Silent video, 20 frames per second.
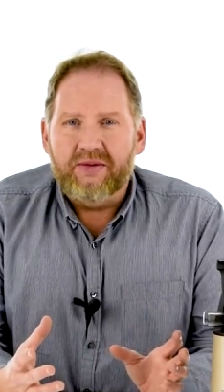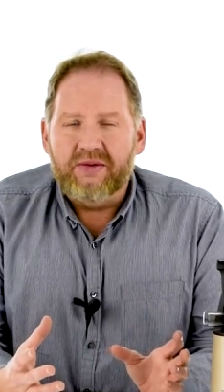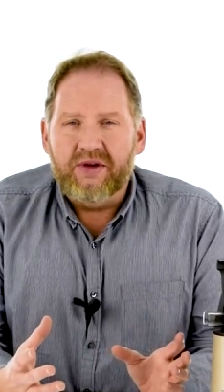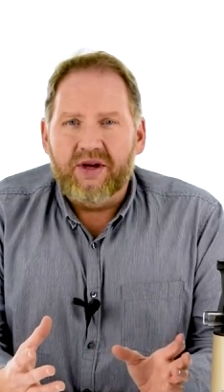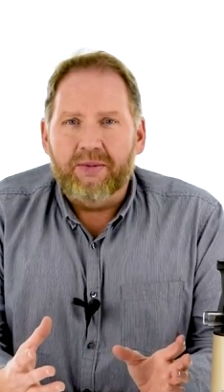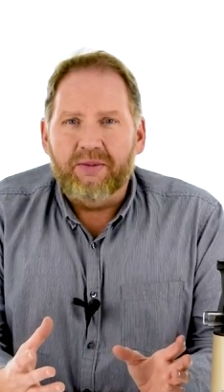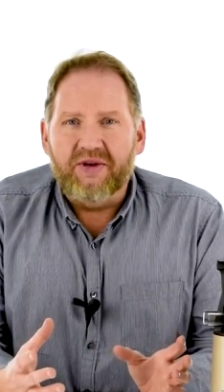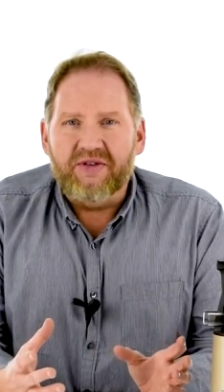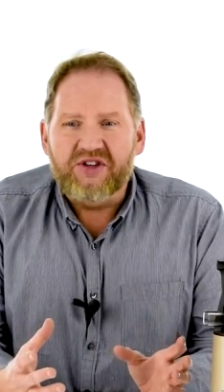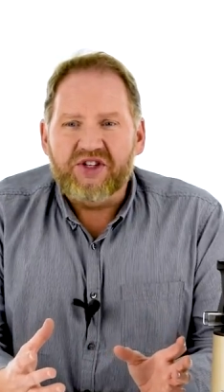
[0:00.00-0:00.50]

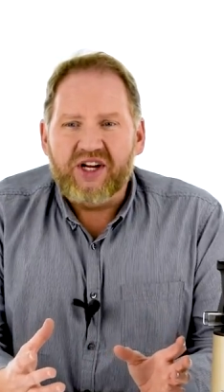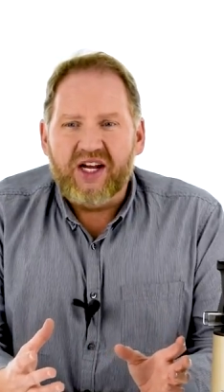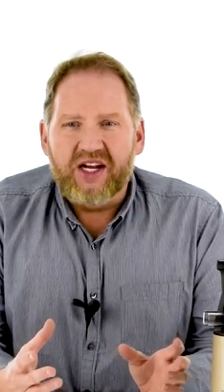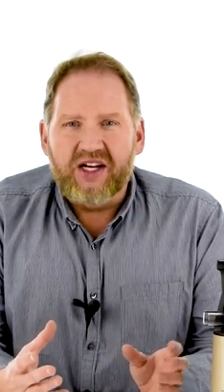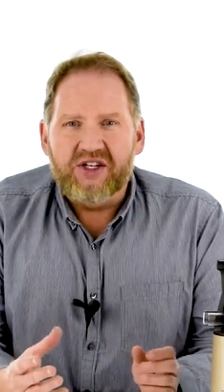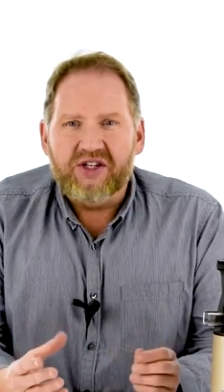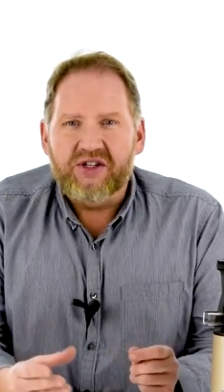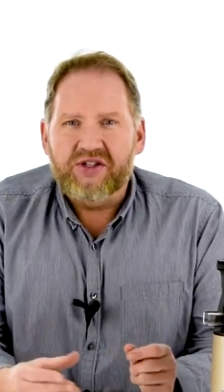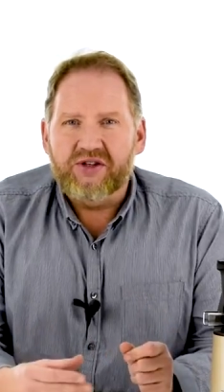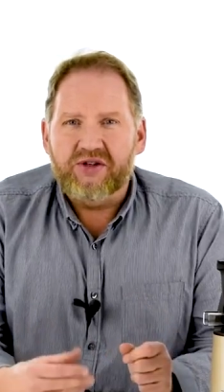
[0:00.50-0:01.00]
number of
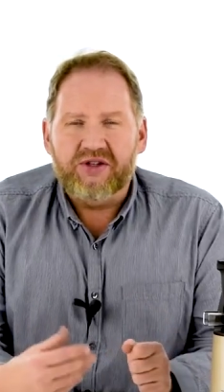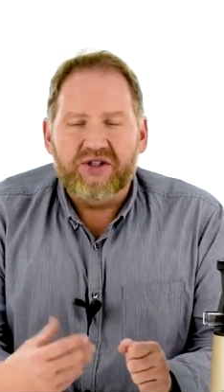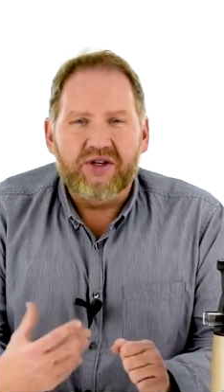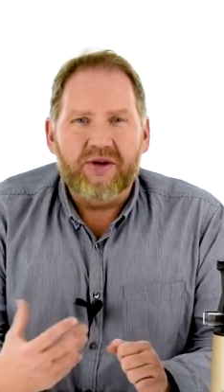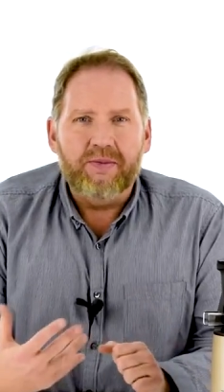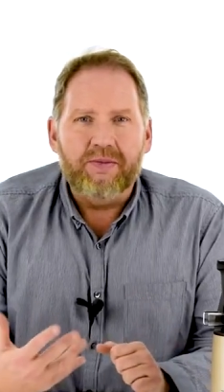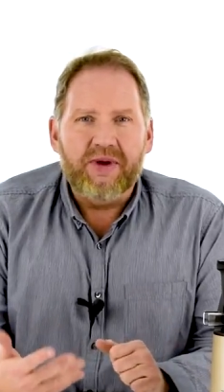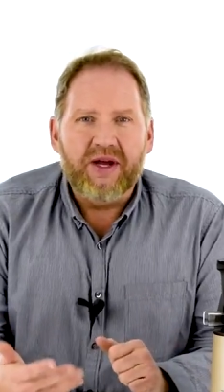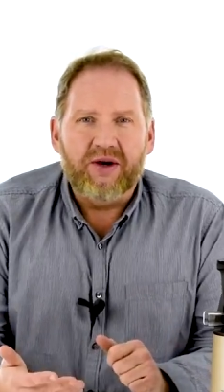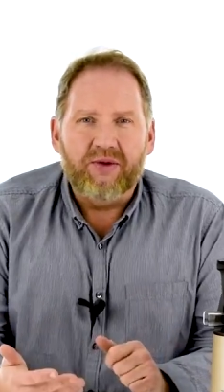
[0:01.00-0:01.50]
changes or
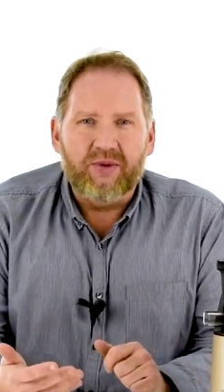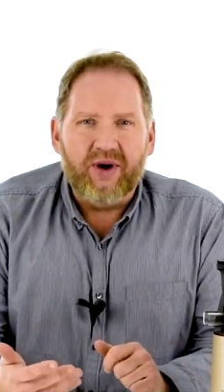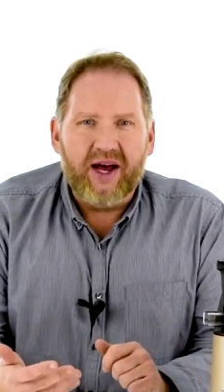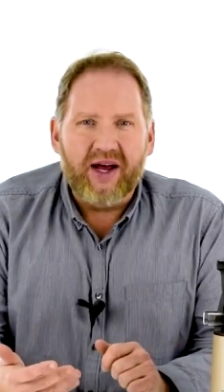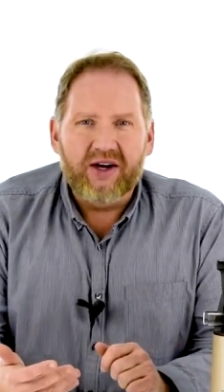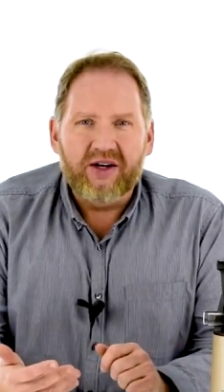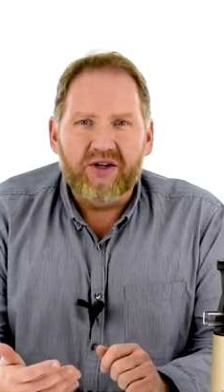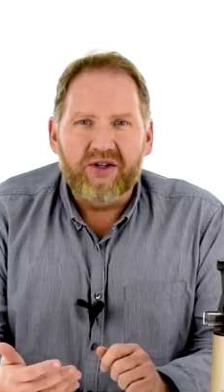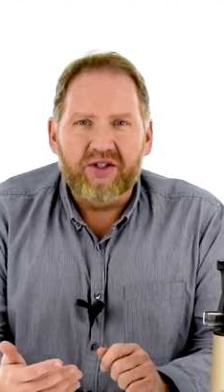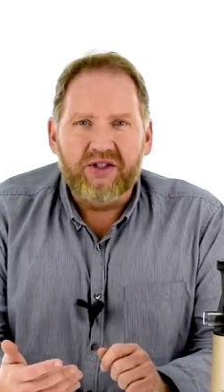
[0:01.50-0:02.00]
some big
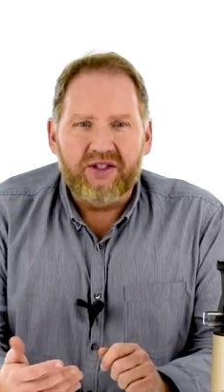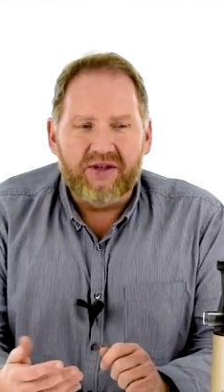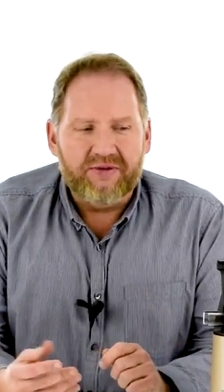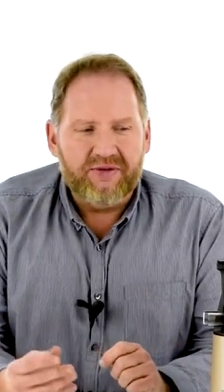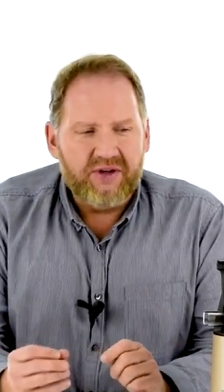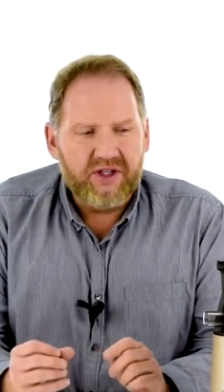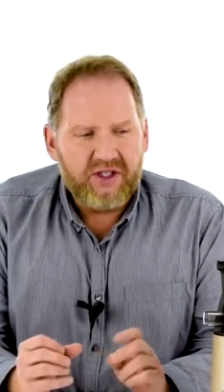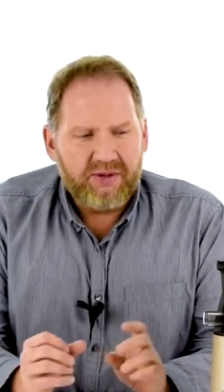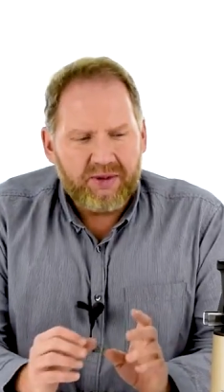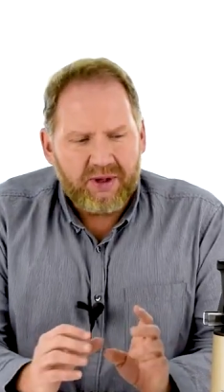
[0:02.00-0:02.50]
radical difference,